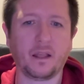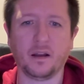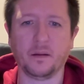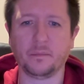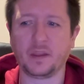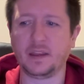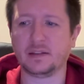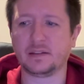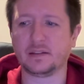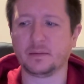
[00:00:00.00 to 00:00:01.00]

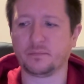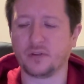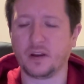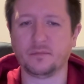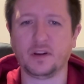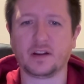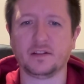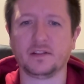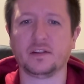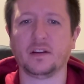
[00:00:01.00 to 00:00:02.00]
His primary
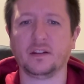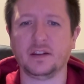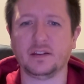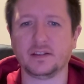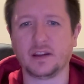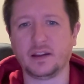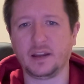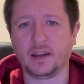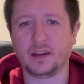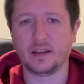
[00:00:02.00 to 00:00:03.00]
concern in
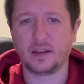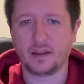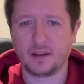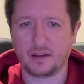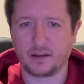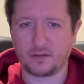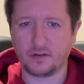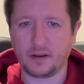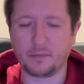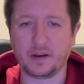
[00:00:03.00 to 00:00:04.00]
designing a
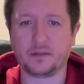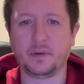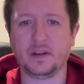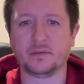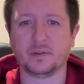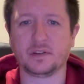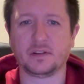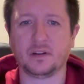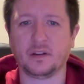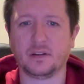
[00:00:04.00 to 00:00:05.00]
cornet mouthpiece
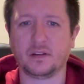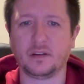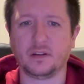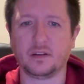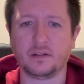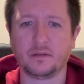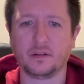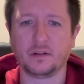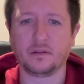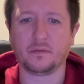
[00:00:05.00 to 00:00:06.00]
was to,
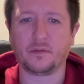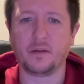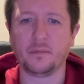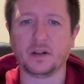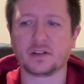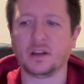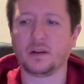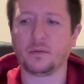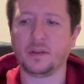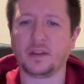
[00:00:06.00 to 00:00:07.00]
very much
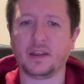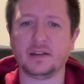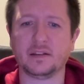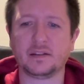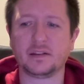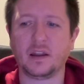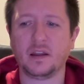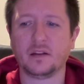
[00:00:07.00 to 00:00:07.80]
like with his